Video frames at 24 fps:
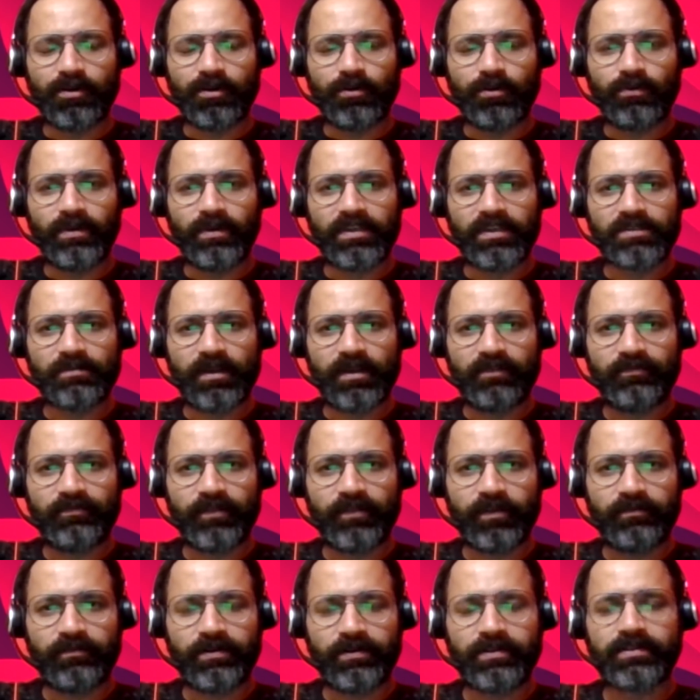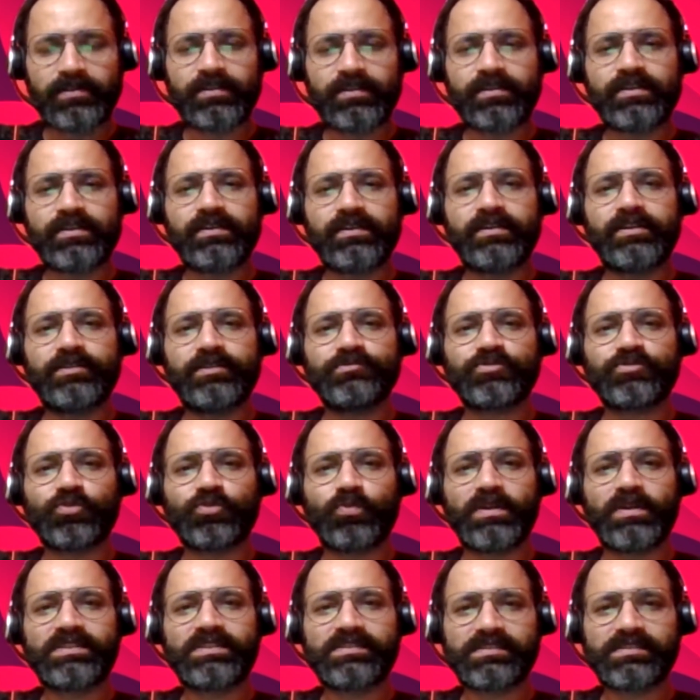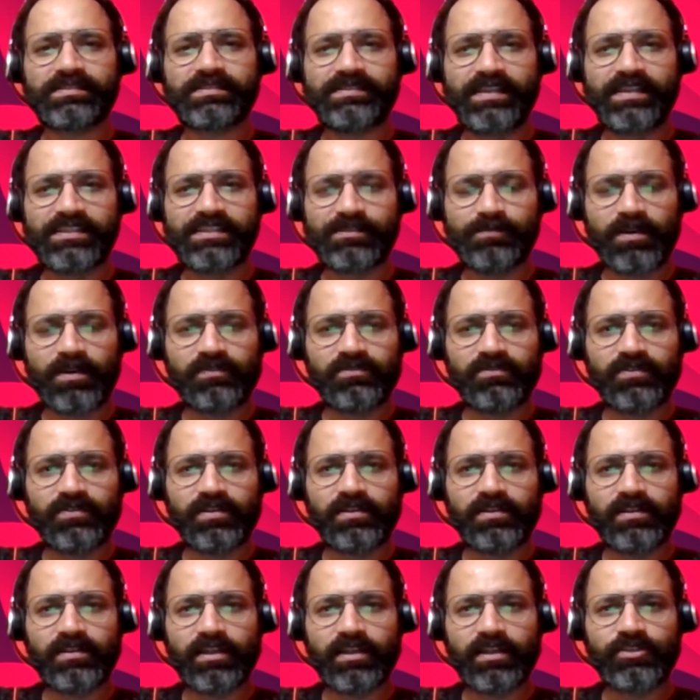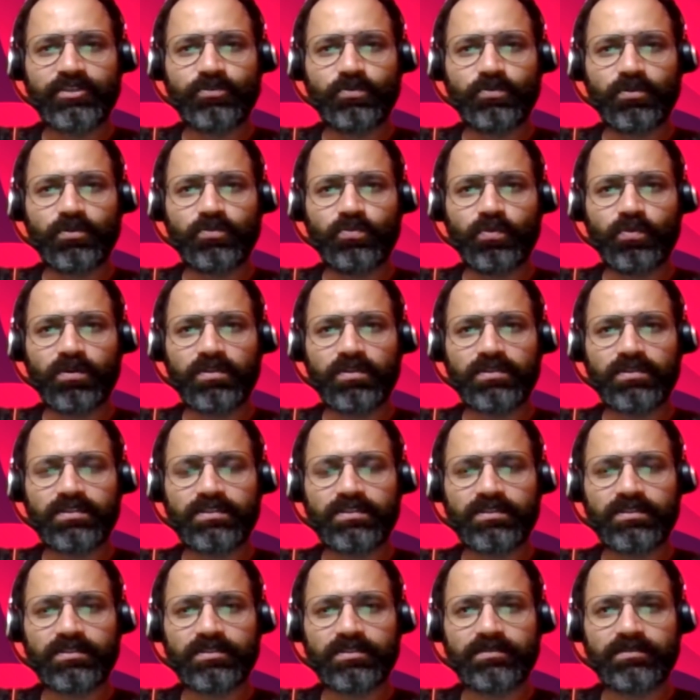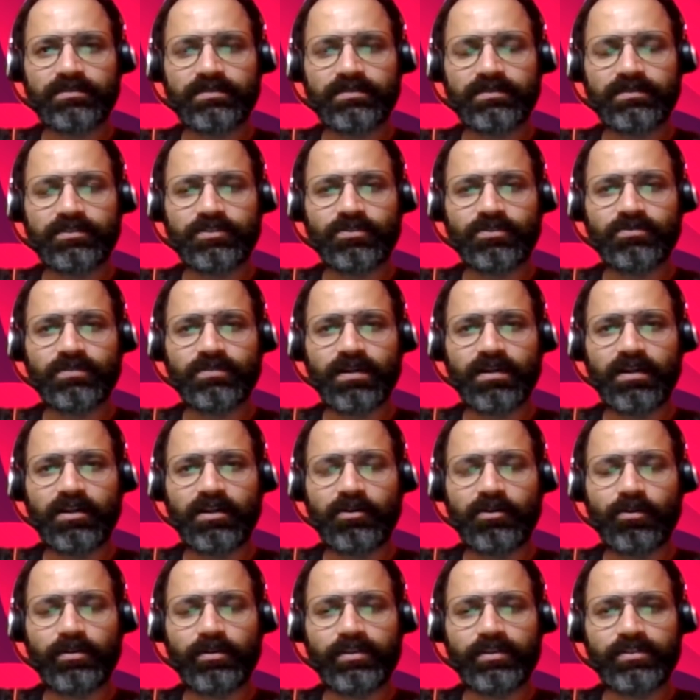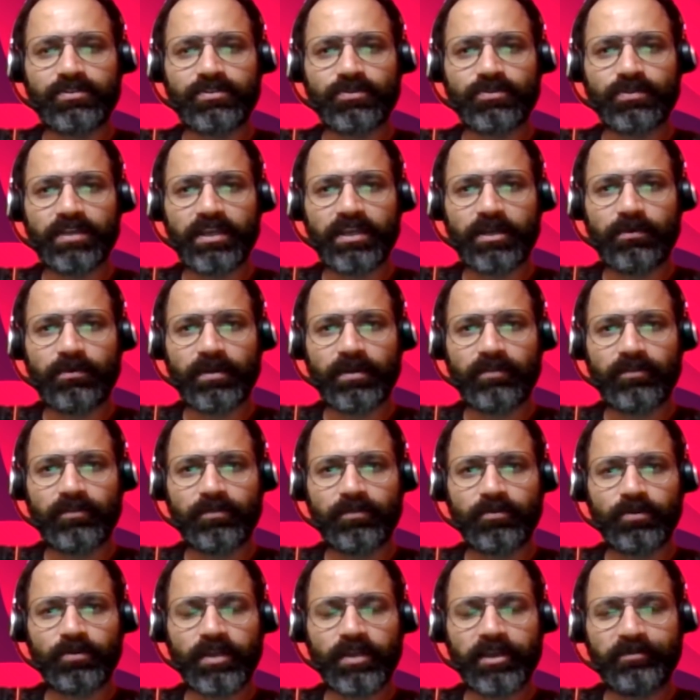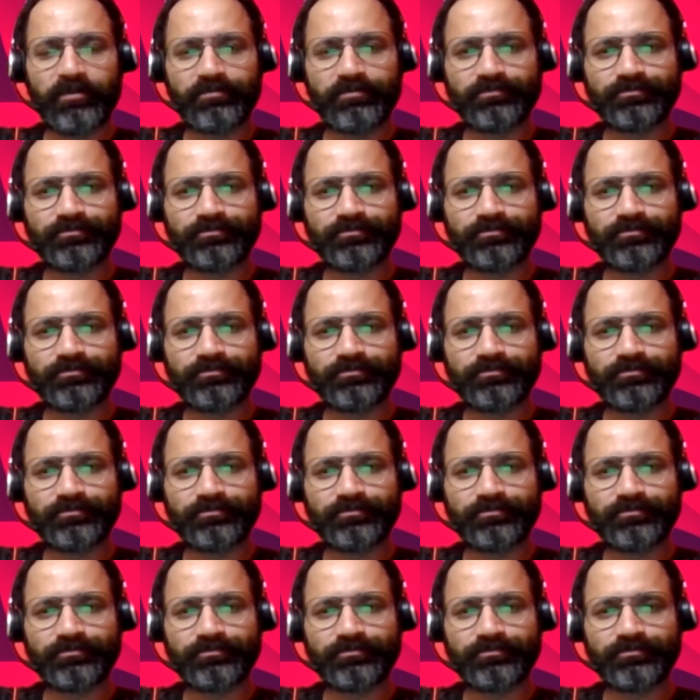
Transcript: always my favorite. So, one success mantra that you would want, our audience to take away from today.